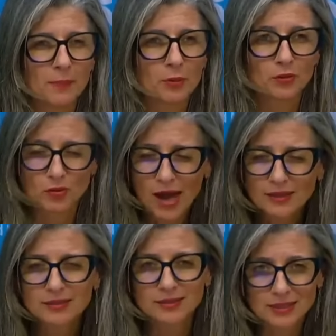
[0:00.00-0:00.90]

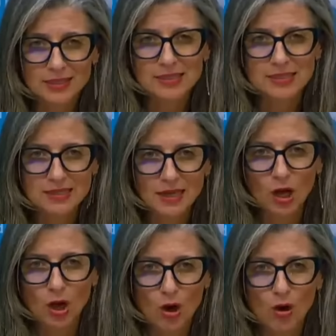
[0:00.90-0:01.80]
protractedness
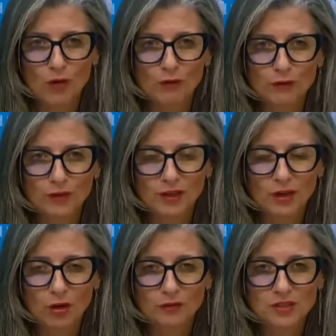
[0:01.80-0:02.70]

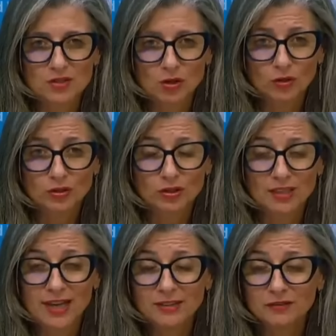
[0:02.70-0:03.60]
of this conduct,
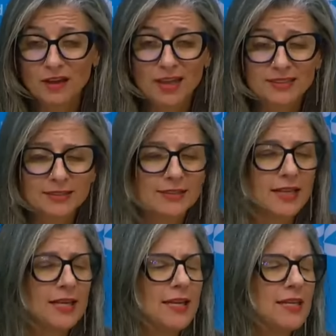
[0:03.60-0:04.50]
and the fact that
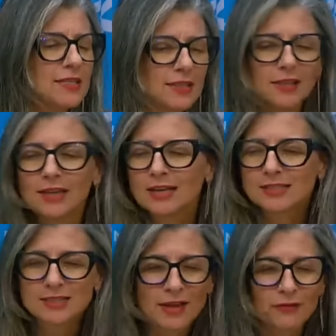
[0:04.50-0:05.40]
Israel
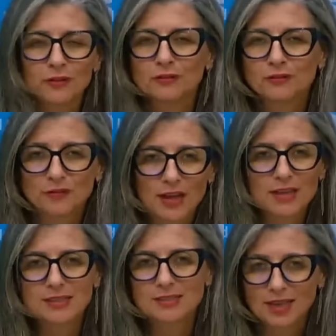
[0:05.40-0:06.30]
has never
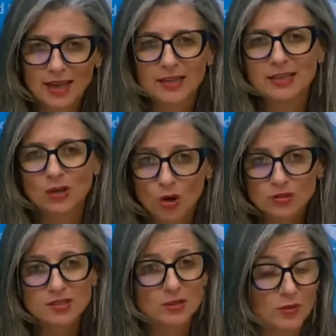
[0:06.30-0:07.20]
faced any
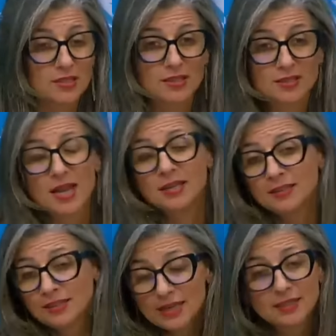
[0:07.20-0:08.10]
consequences. And
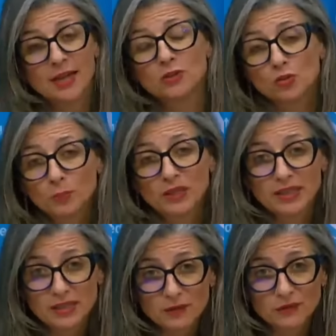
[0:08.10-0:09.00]
indeed, I do
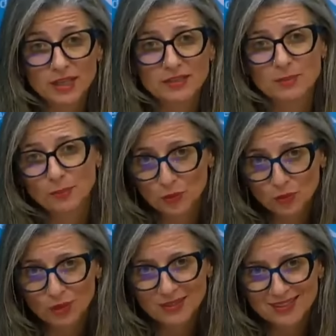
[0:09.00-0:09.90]
believe that the
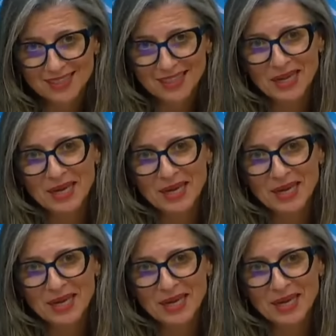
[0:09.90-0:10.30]
impunity